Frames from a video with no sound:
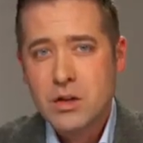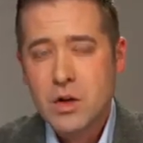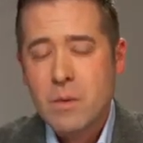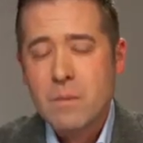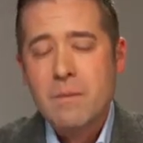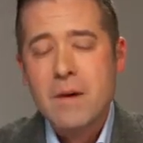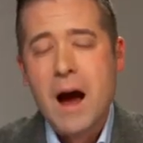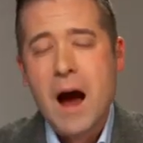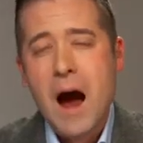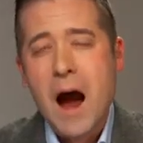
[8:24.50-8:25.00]

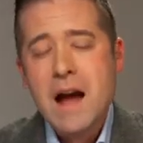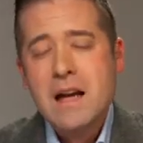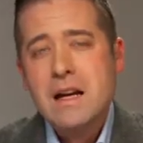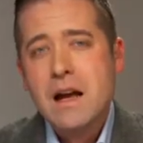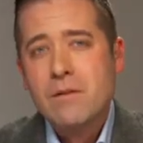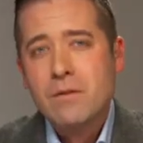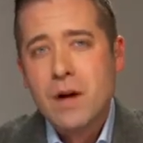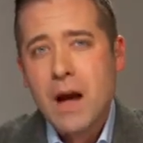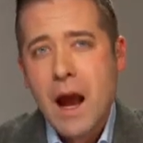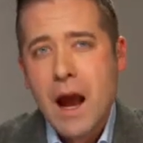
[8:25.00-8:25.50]
So I
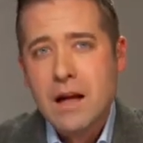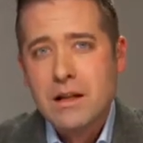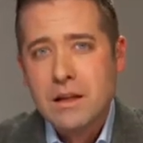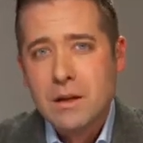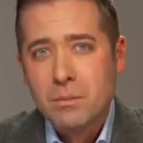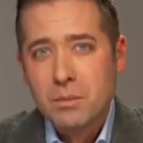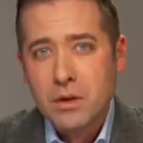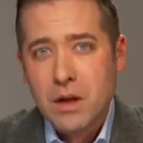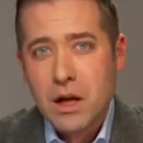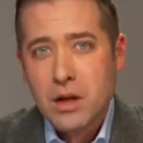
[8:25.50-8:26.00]
never
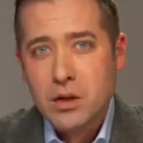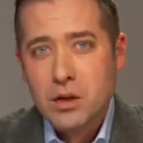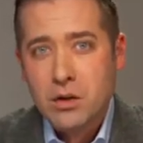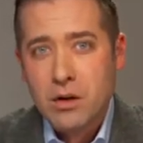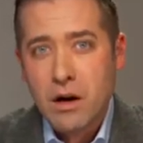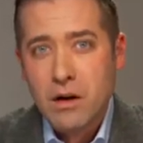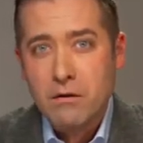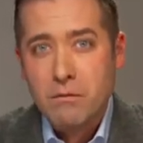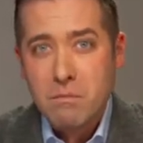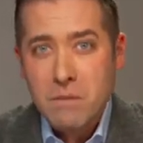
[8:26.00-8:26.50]
had the
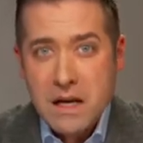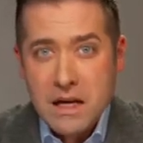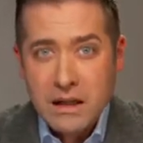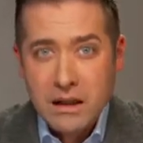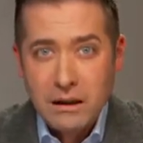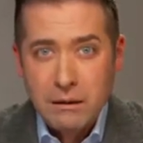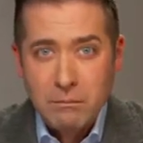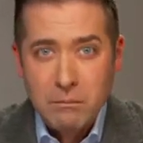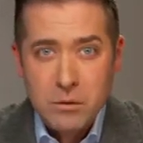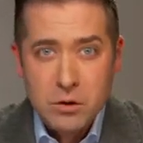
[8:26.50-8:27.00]
pleasure of
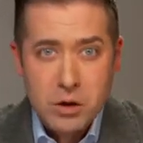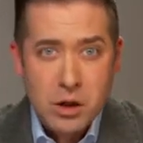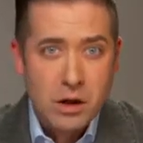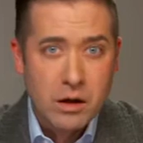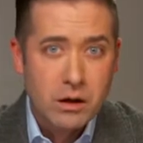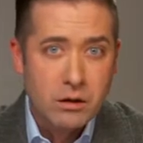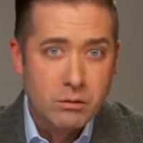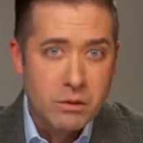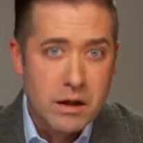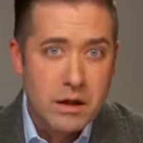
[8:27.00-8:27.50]
meeting
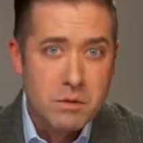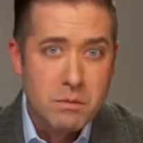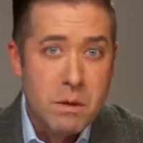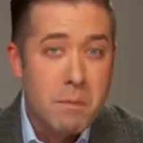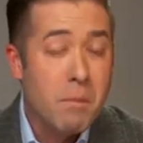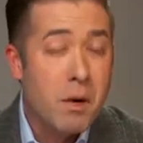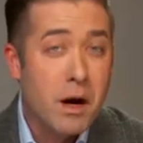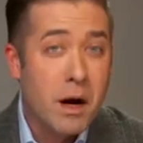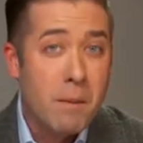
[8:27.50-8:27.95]
Sharon Ritzman,